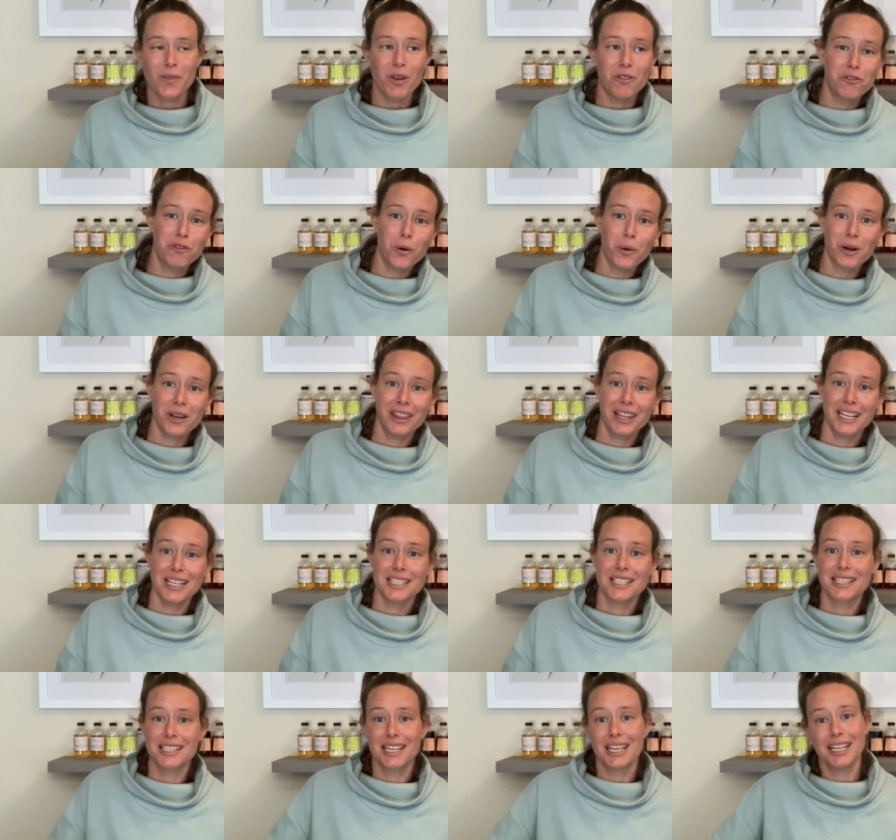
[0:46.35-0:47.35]
for
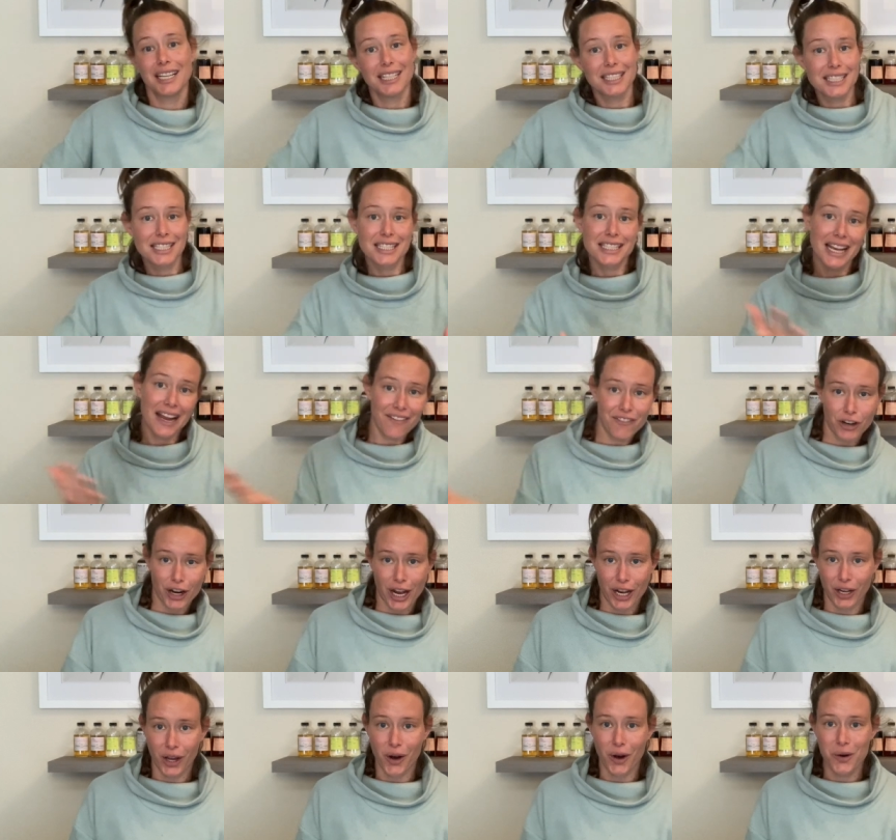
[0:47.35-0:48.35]
this Savor
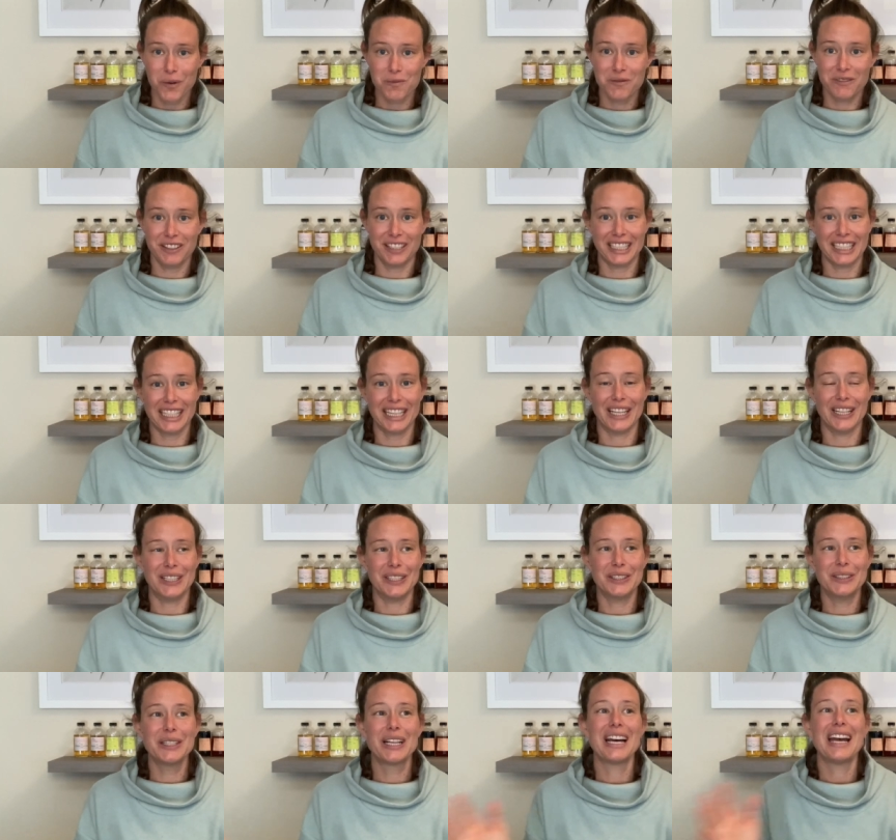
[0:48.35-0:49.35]
at Home
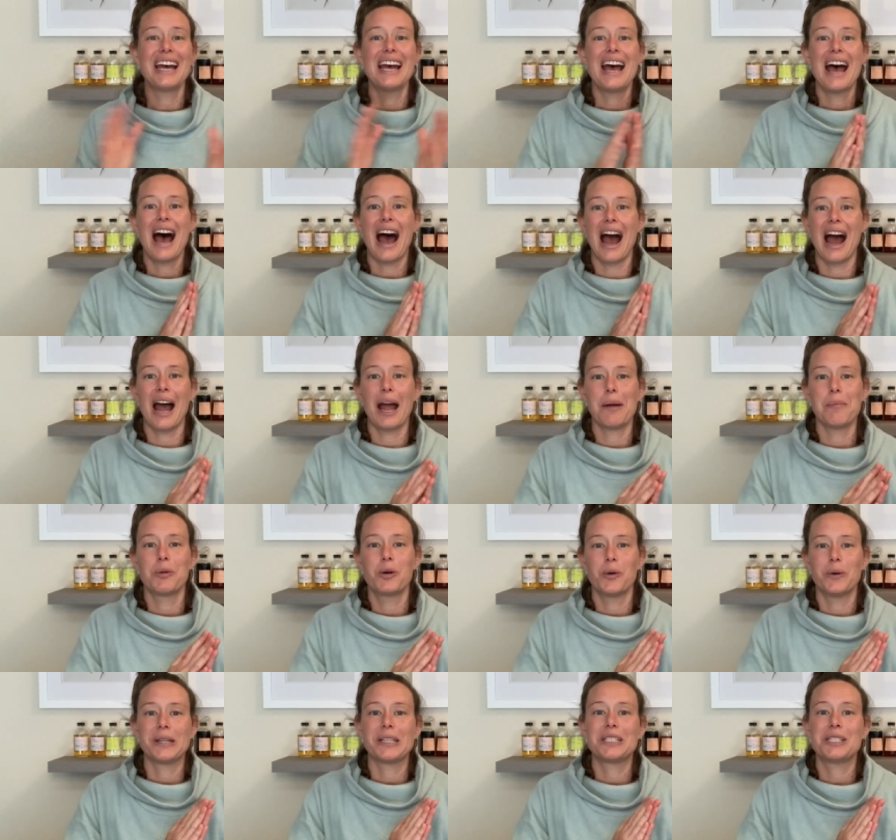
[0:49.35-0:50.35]
video, I'm
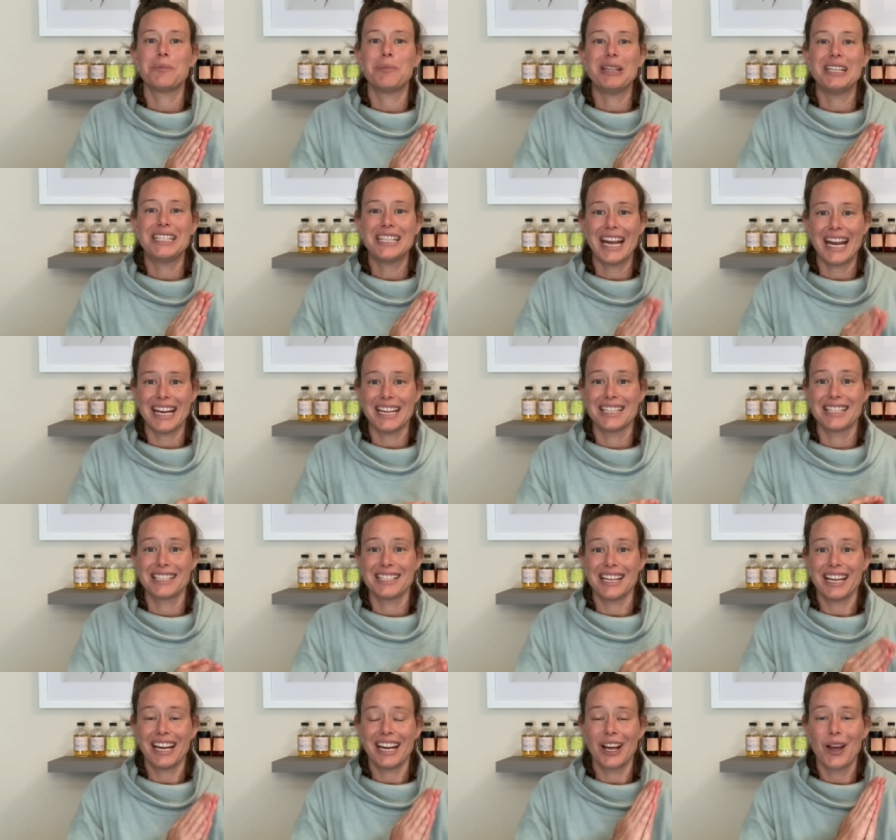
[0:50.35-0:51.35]
going to be
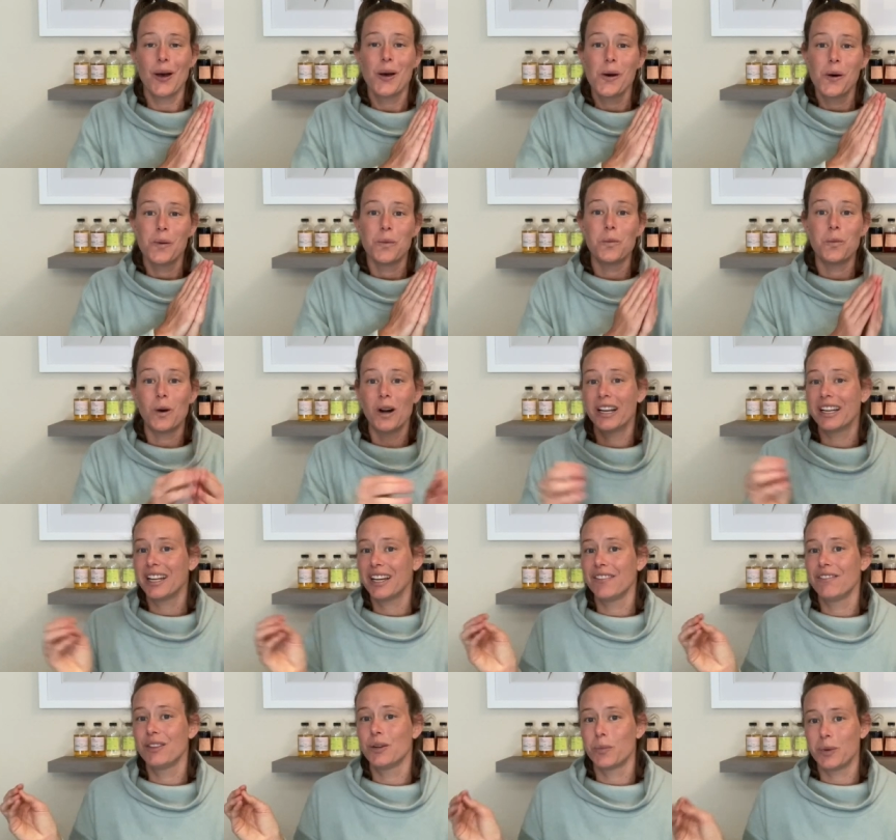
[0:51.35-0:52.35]
tasting one
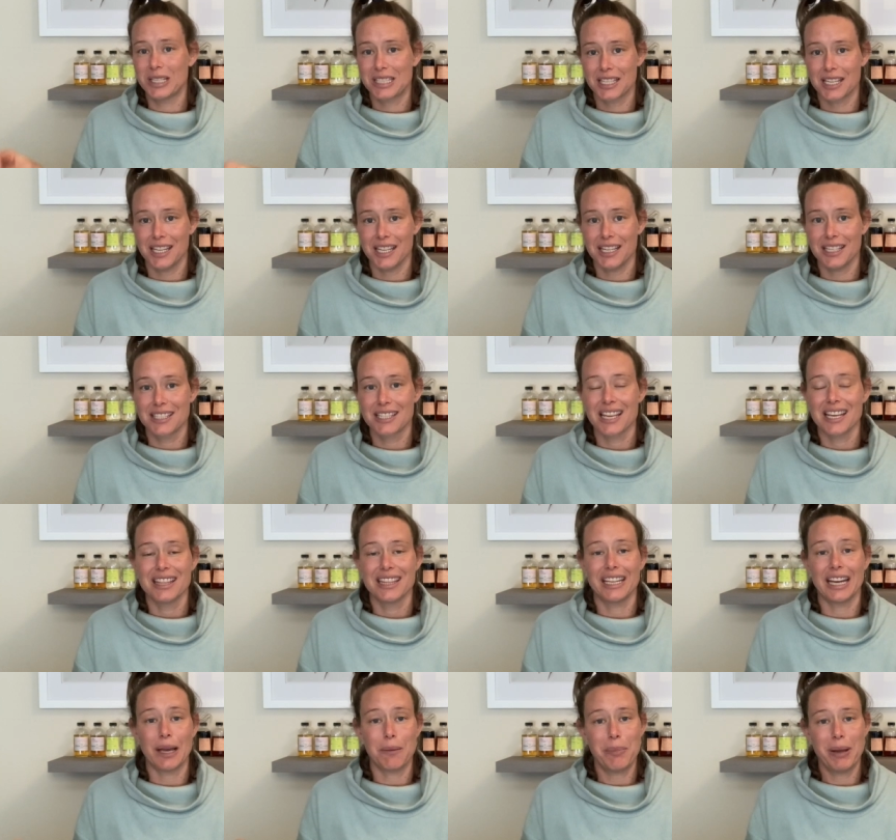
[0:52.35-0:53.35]
of the whiskeys
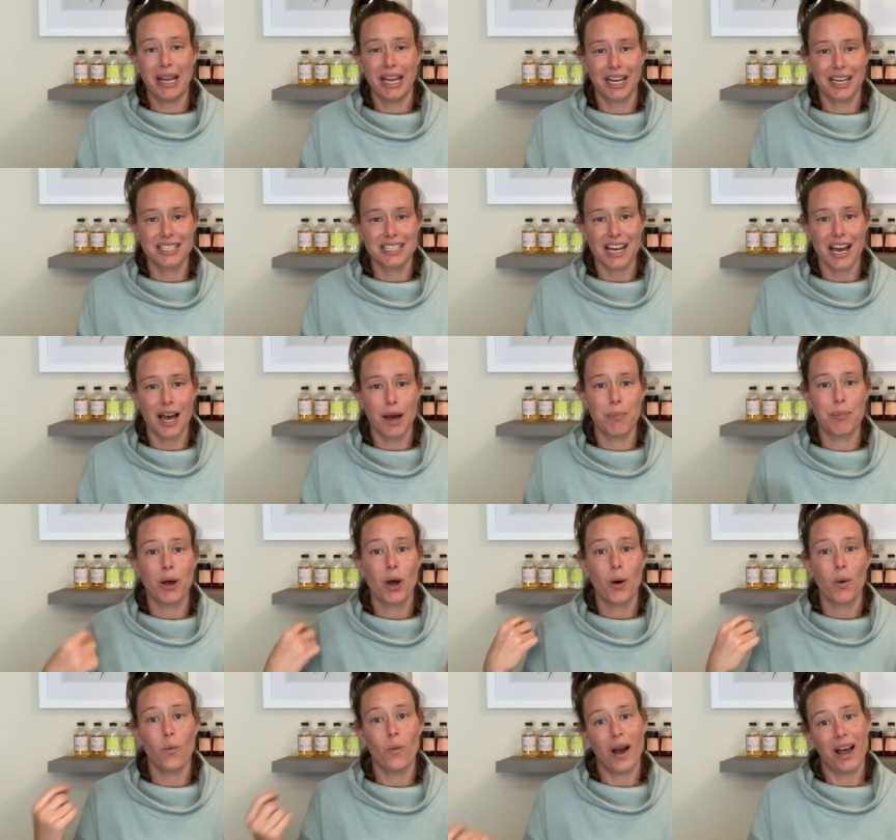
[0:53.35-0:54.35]
that I picked up
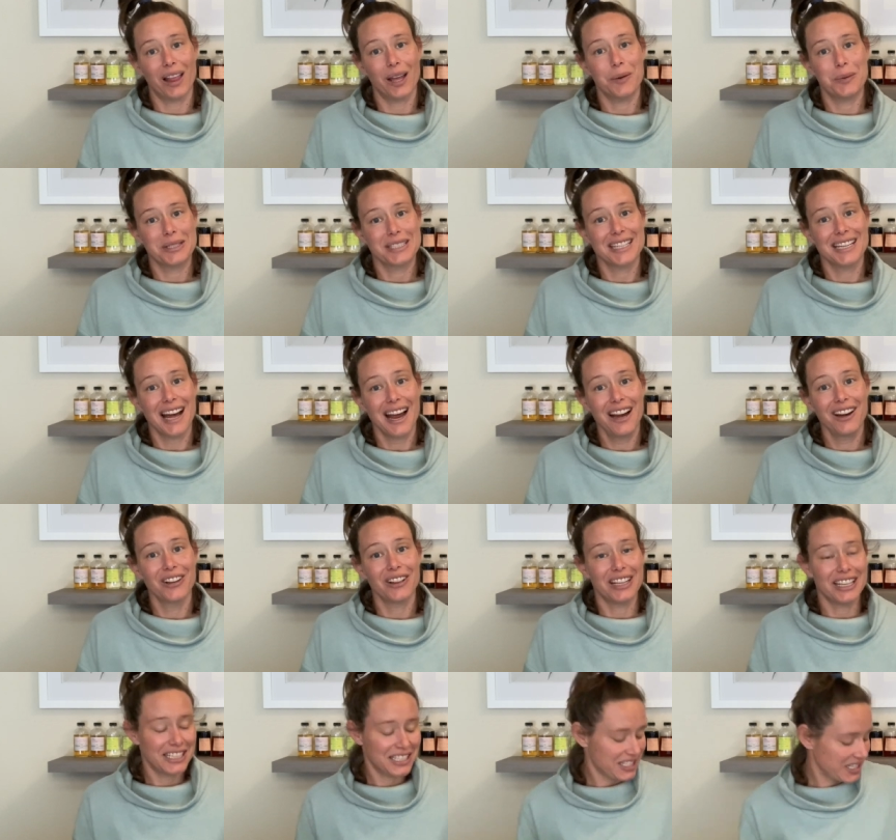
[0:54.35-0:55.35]
while I was in
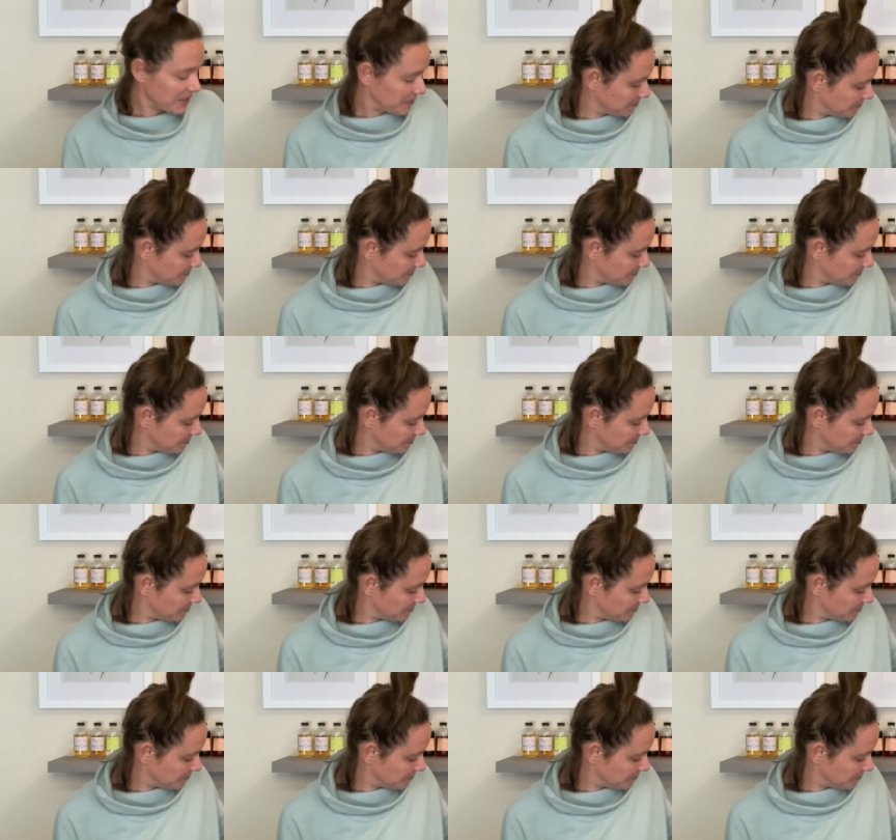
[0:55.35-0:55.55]
Ireland.